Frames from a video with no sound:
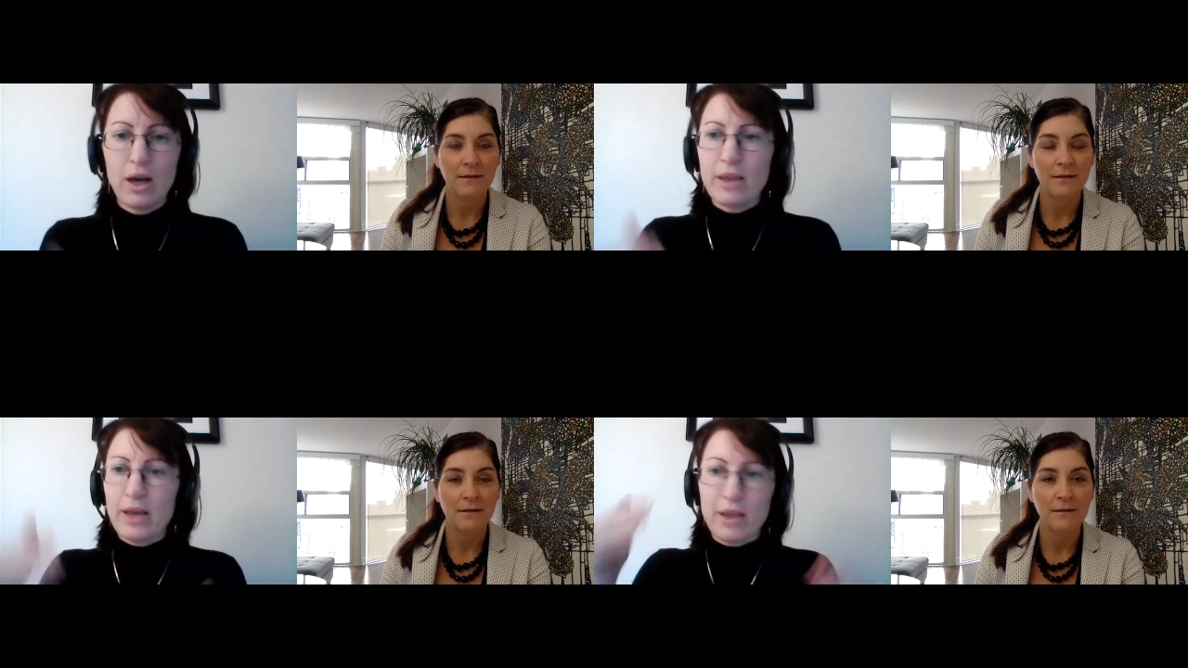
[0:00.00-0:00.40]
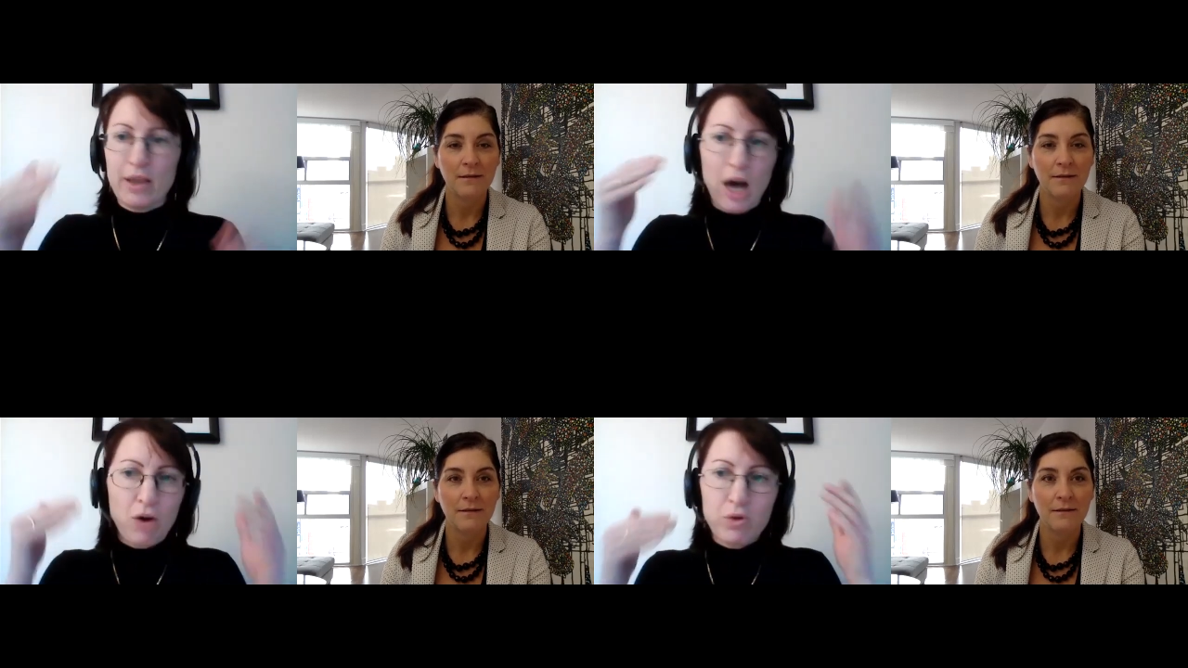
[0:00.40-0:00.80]
Speaker 1: then
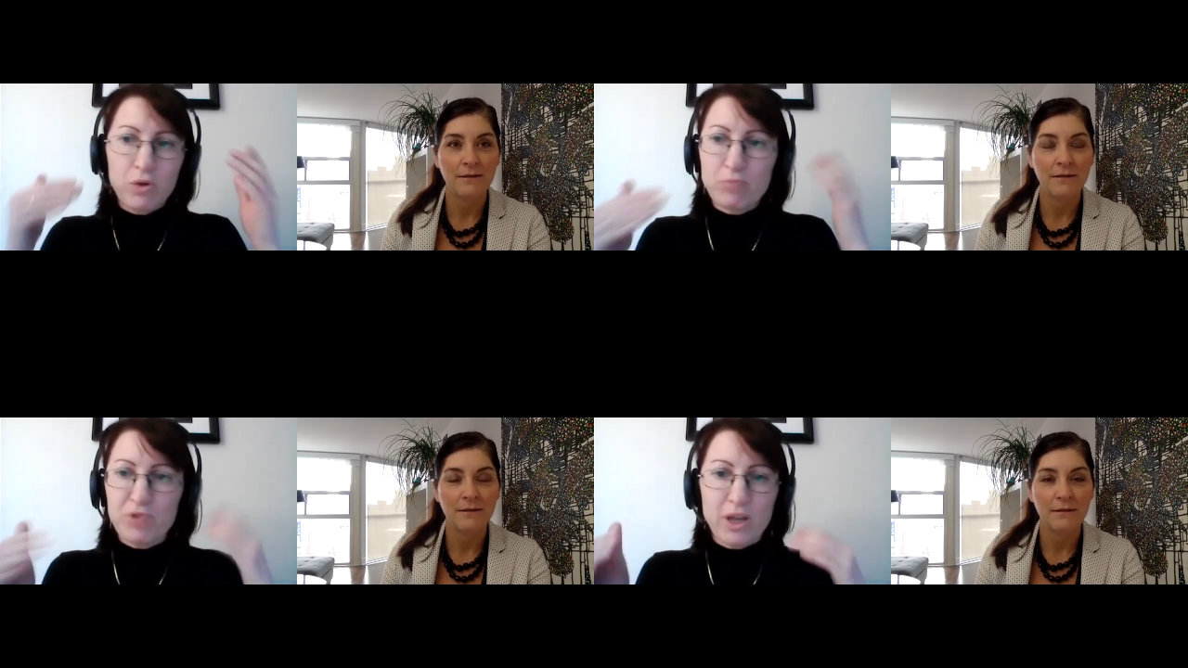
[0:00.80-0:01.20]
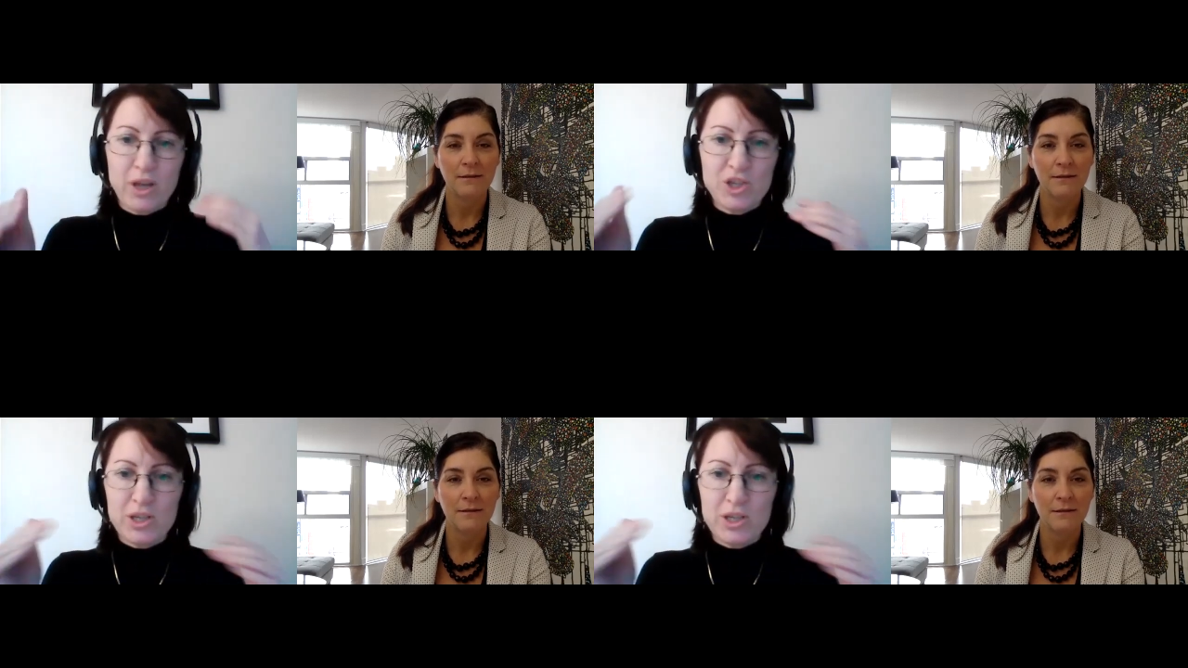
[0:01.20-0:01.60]
our
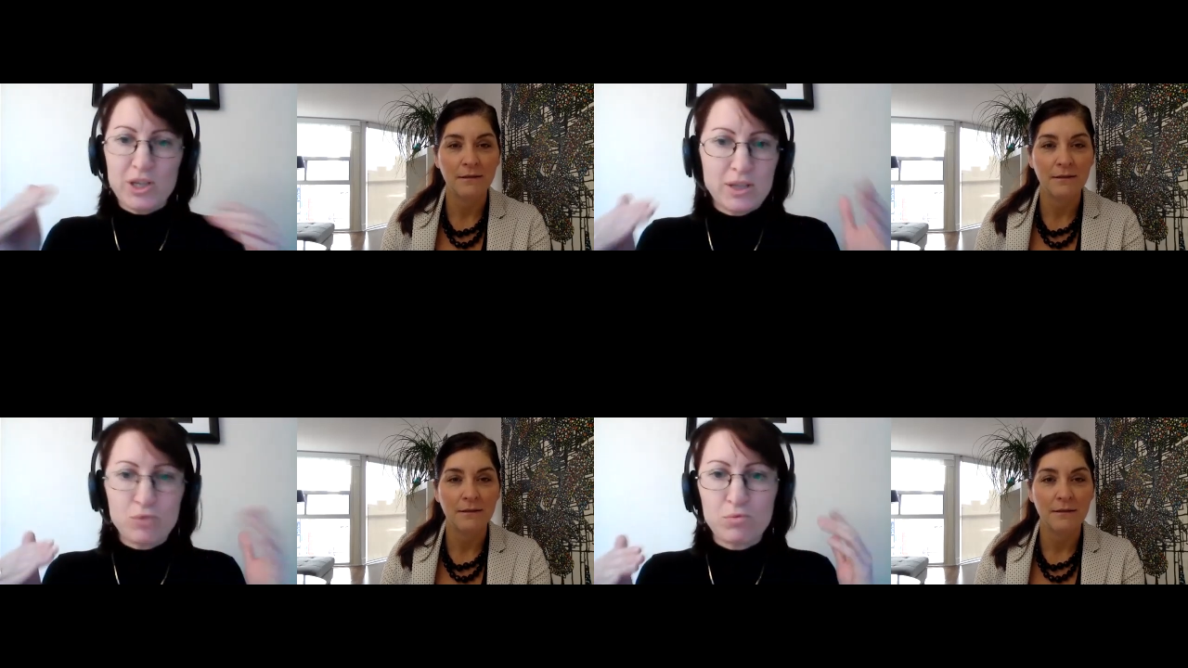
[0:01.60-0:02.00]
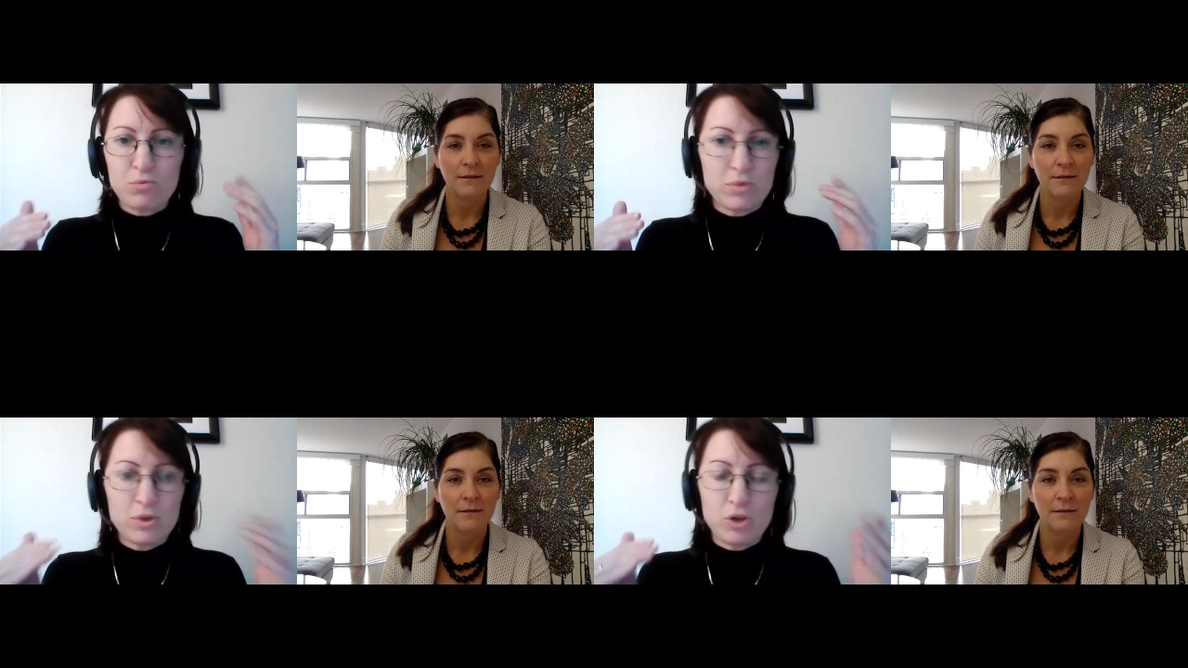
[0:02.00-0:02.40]
brain just doesn't,
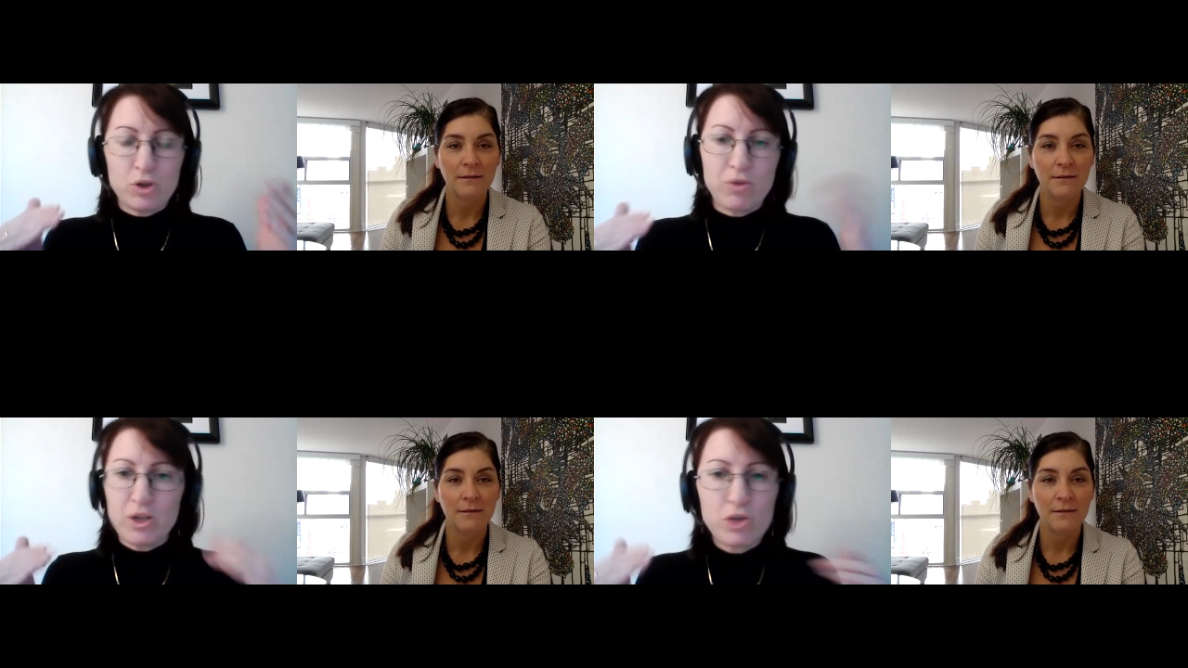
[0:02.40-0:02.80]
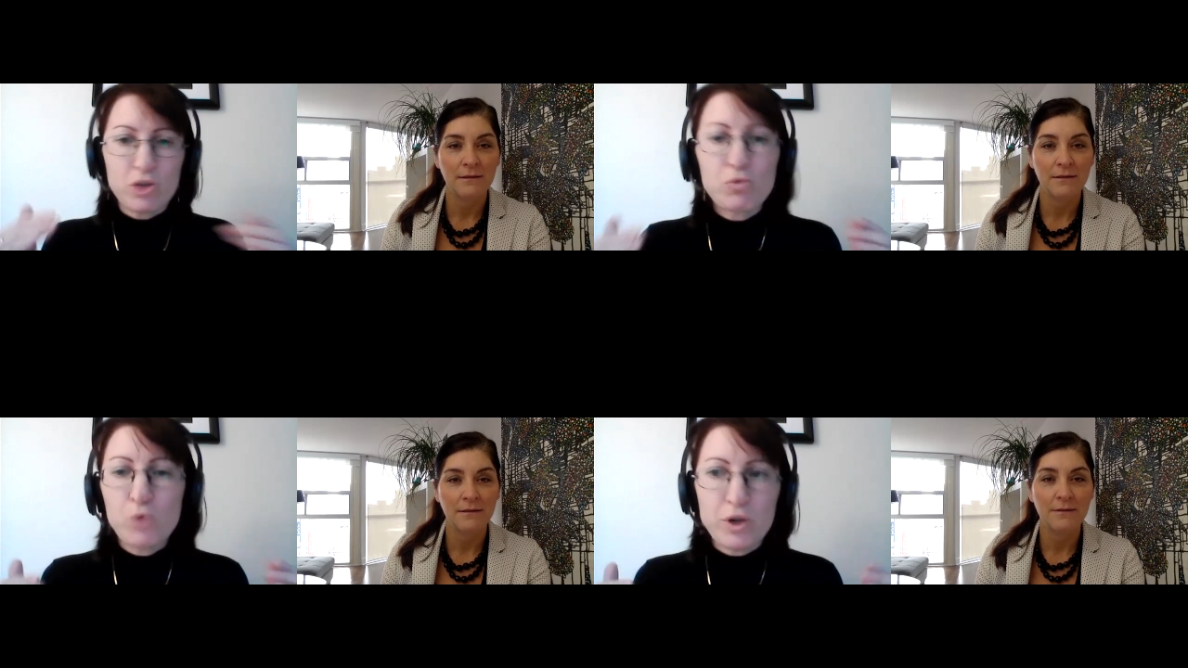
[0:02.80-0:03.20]
you know, they
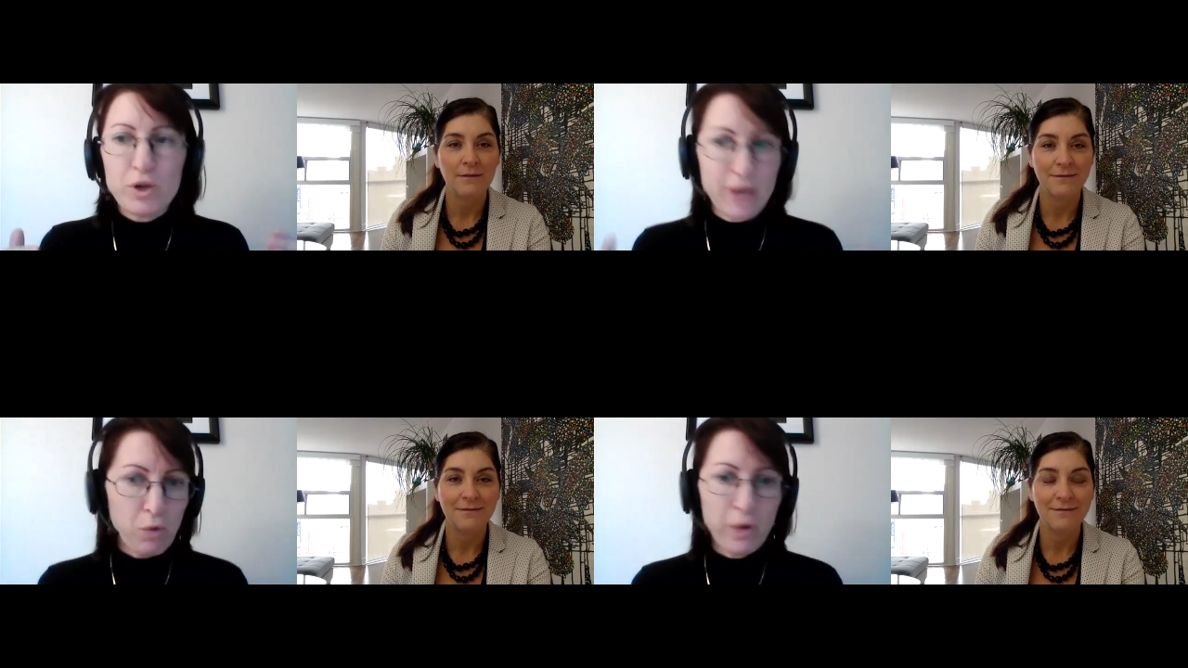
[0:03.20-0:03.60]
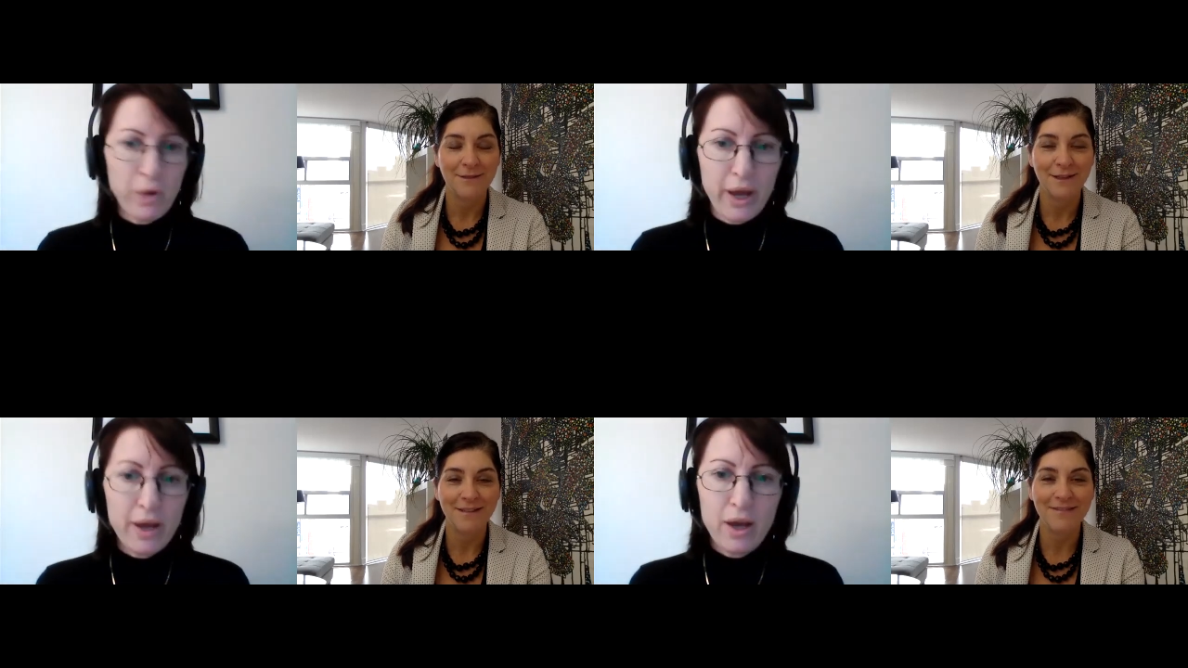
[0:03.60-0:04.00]
don't work that
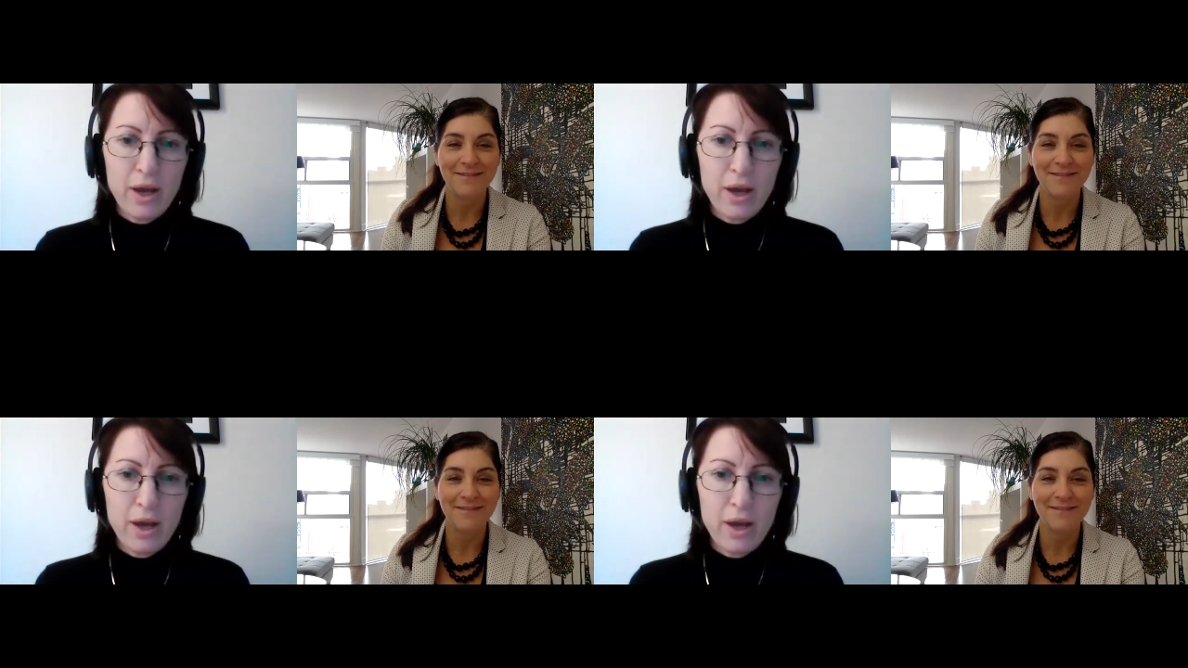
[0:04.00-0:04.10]
way,